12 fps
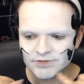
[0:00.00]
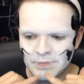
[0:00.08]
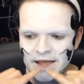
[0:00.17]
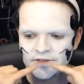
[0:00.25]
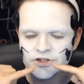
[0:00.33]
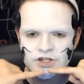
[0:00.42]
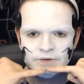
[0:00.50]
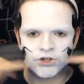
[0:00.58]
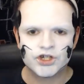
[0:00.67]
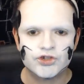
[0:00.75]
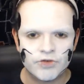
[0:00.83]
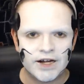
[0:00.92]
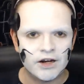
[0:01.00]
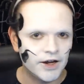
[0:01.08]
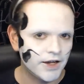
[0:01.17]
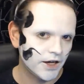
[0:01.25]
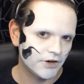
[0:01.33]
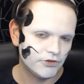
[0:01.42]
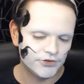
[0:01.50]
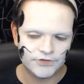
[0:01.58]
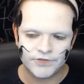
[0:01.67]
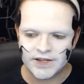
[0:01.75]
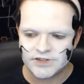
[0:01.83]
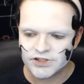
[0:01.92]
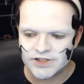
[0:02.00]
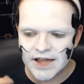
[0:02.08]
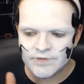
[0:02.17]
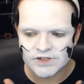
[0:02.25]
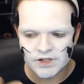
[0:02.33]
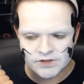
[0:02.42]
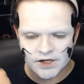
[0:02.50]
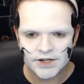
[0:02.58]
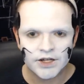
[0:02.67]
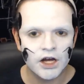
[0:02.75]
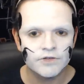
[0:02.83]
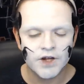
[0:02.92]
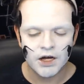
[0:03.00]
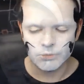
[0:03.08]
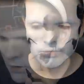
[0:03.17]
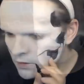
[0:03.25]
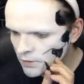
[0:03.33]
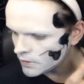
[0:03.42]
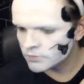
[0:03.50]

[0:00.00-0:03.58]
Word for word: It's better than just having a straight line going across the face, just ever so slightly curved up.